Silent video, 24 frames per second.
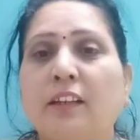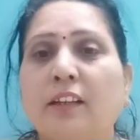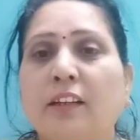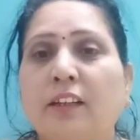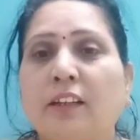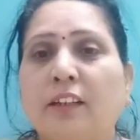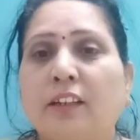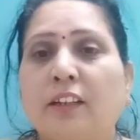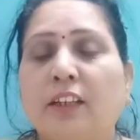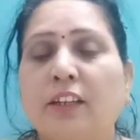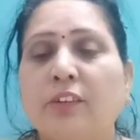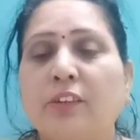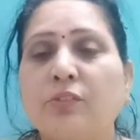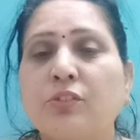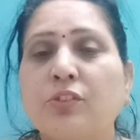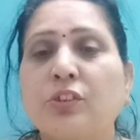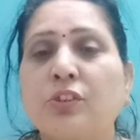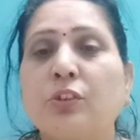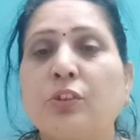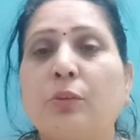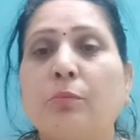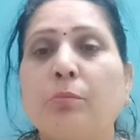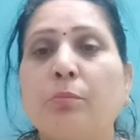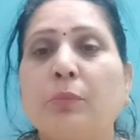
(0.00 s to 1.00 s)
gives
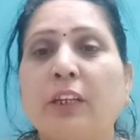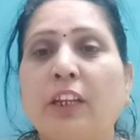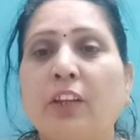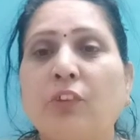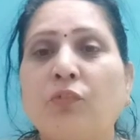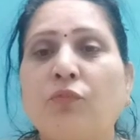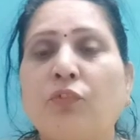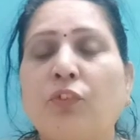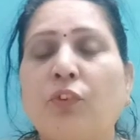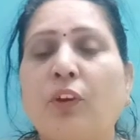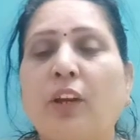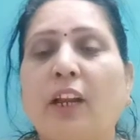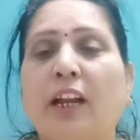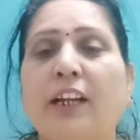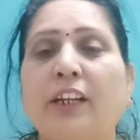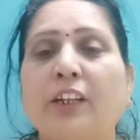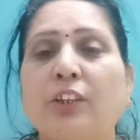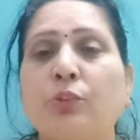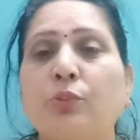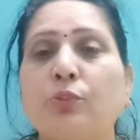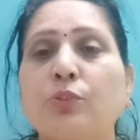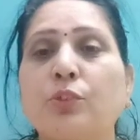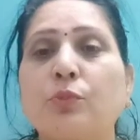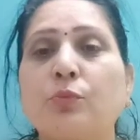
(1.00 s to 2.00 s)
you meaningful
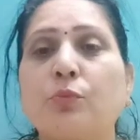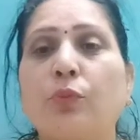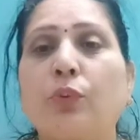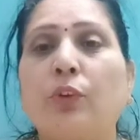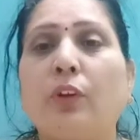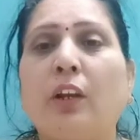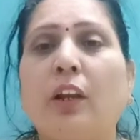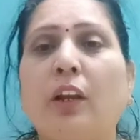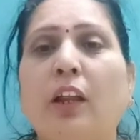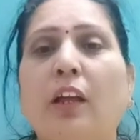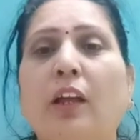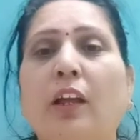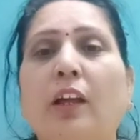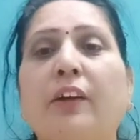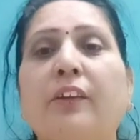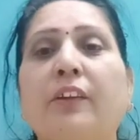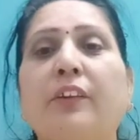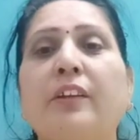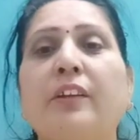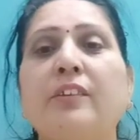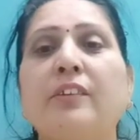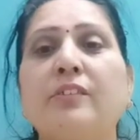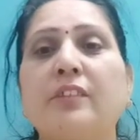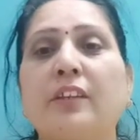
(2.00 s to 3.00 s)
and useful
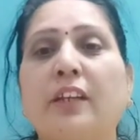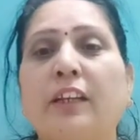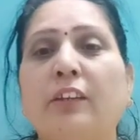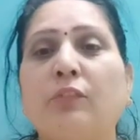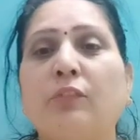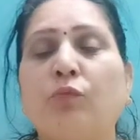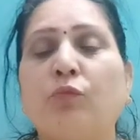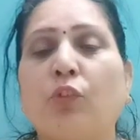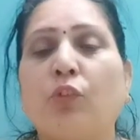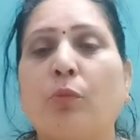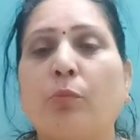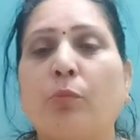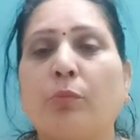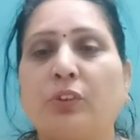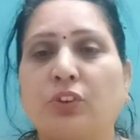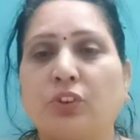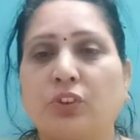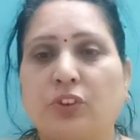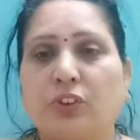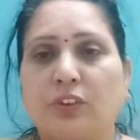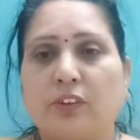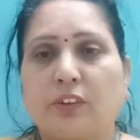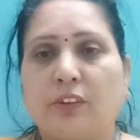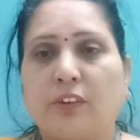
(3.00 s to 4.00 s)

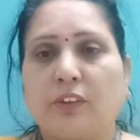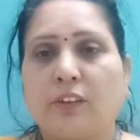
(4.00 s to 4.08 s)
information.